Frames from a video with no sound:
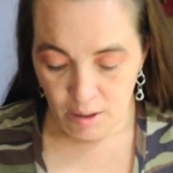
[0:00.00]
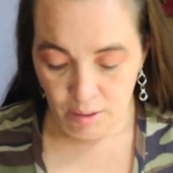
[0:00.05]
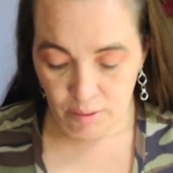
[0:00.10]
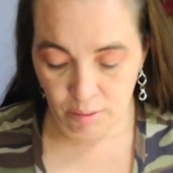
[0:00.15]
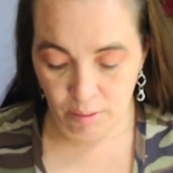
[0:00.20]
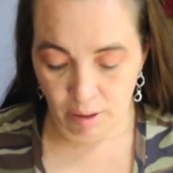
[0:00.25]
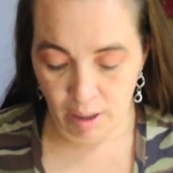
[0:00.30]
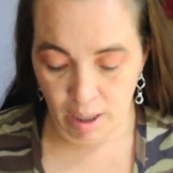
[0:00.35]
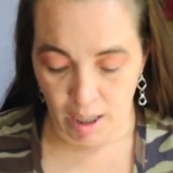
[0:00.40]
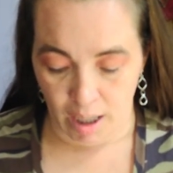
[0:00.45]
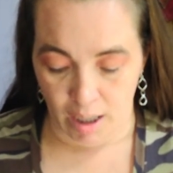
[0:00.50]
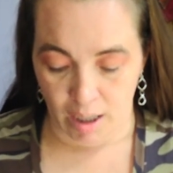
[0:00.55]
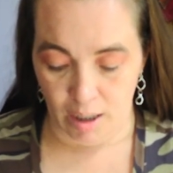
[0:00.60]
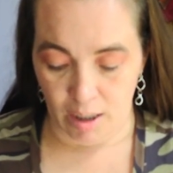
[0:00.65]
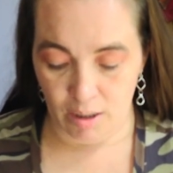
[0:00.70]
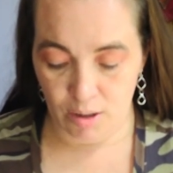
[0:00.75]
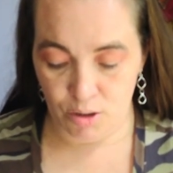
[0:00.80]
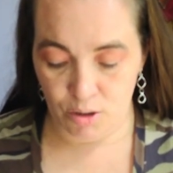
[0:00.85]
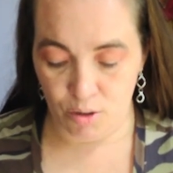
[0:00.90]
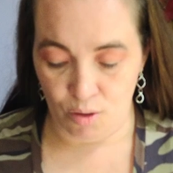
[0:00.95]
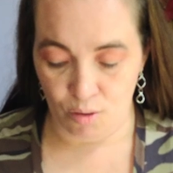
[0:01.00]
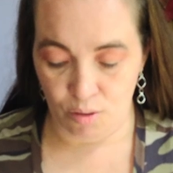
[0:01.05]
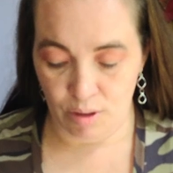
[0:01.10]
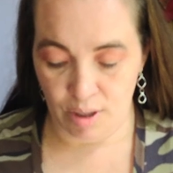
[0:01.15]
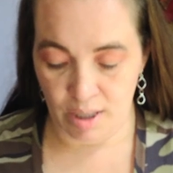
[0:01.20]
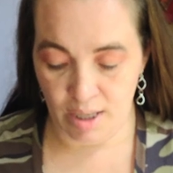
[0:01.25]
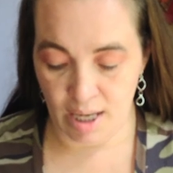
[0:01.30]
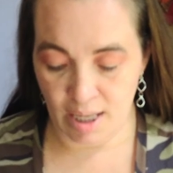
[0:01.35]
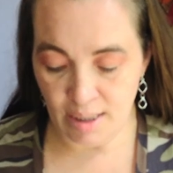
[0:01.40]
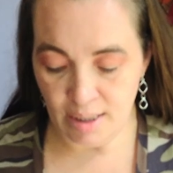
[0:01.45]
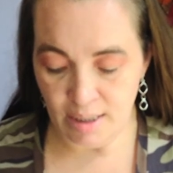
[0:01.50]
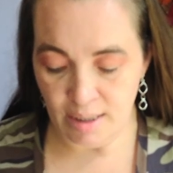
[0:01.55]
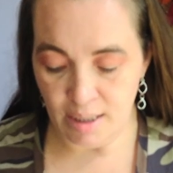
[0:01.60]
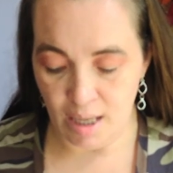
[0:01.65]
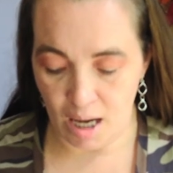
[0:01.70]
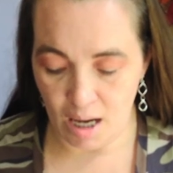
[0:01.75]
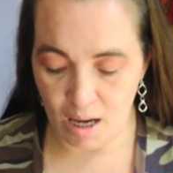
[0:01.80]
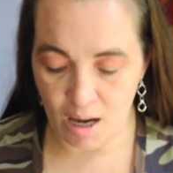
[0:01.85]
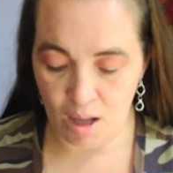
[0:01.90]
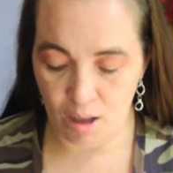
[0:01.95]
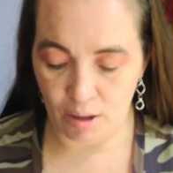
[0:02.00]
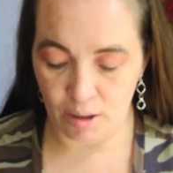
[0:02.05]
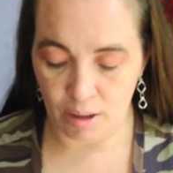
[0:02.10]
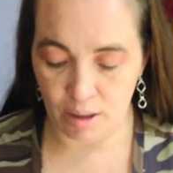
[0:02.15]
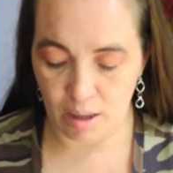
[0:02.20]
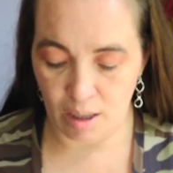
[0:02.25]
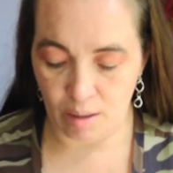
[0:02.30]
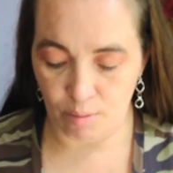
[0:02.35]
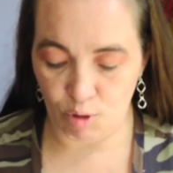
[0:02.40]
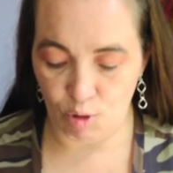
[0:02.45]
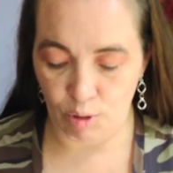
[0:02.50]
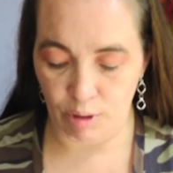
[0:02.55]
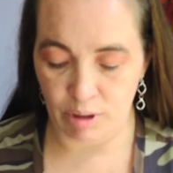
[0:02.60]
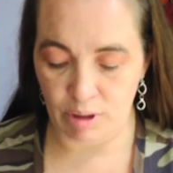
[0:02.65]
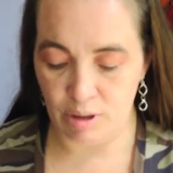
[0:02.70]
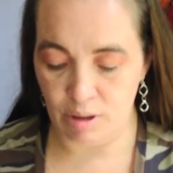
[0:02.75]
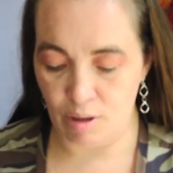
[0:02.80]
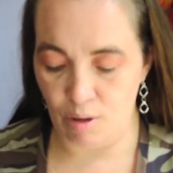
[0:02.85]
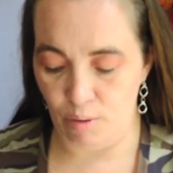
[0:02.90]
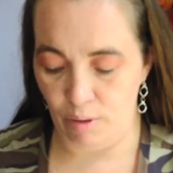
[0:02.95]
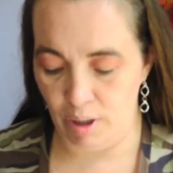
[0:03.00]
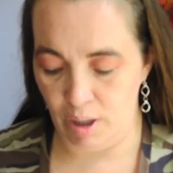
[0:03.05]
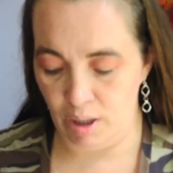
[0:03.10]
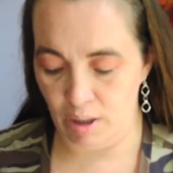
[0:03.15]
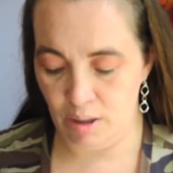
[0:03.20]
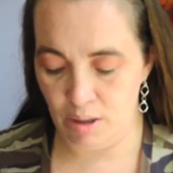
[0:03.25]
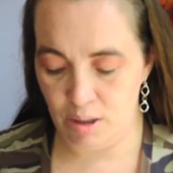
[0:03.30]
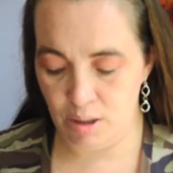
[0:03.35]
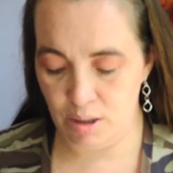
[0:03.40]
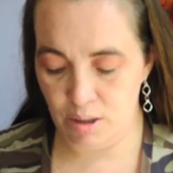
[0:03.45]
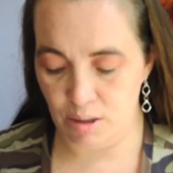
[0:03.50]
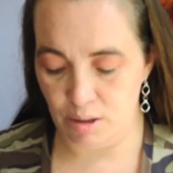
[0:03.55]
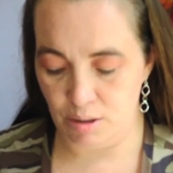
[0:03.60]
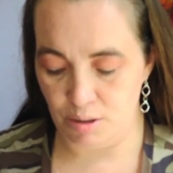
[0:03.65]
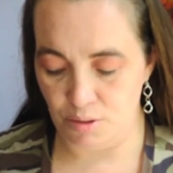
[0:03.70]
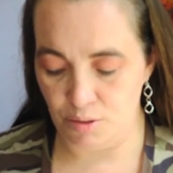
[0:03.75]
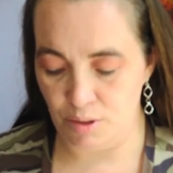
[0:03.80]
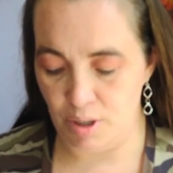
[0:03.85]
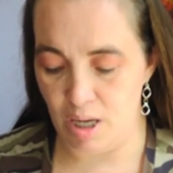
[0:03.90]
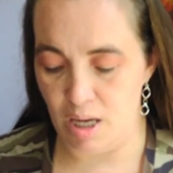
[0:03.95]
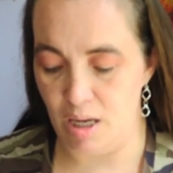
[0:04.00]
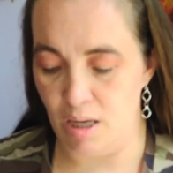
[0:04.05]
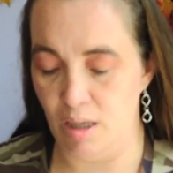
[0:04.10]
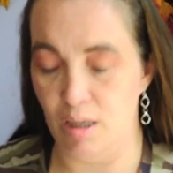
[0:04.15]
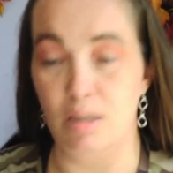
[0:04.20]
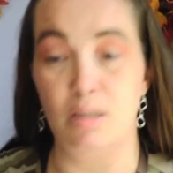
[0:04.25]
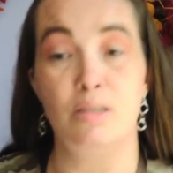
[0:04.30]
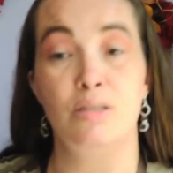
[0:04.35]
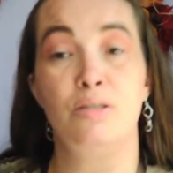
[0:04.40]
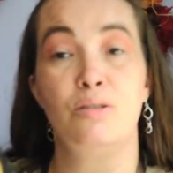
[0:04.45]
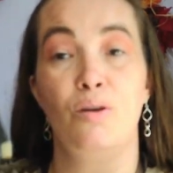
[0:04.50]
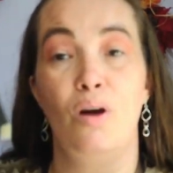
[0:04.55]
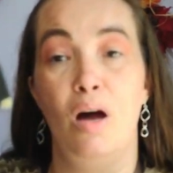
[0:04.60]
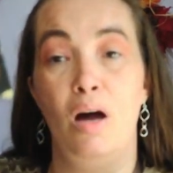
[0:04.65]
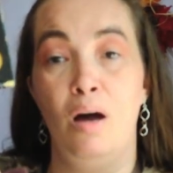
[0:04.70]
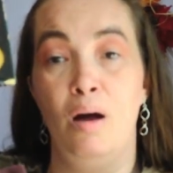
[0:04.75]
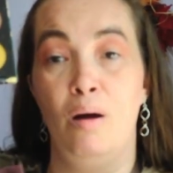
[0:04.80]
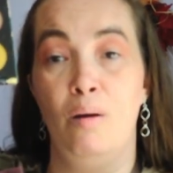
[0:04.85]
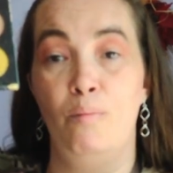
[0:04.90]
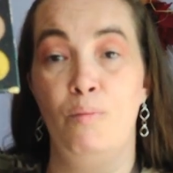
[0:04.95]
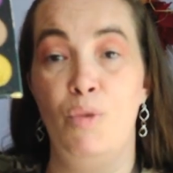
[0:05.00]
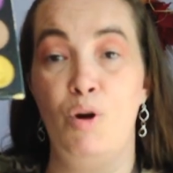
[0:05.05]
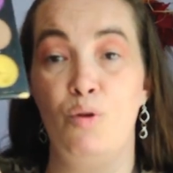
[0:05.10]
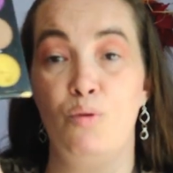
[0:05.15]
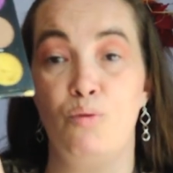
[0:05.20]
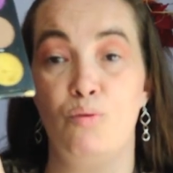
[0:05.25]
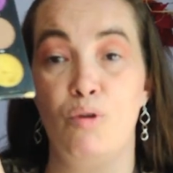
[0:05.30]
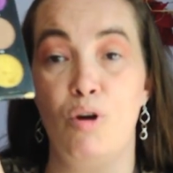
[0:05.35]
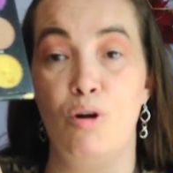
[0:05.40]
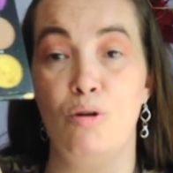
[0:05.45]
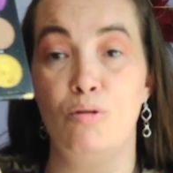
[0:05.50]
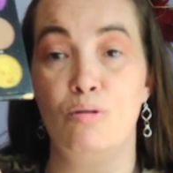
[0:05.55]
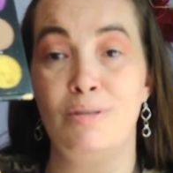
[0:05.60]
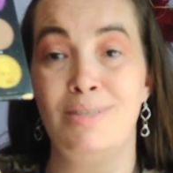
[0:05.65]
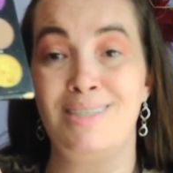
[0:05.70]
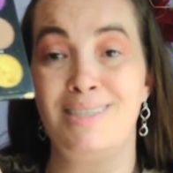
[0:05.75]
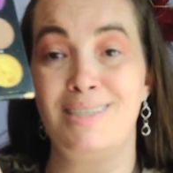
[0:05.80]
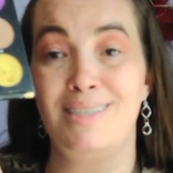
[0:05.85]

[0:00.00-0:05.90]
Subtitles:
Okay, so the next color that I'm going to go into is Rose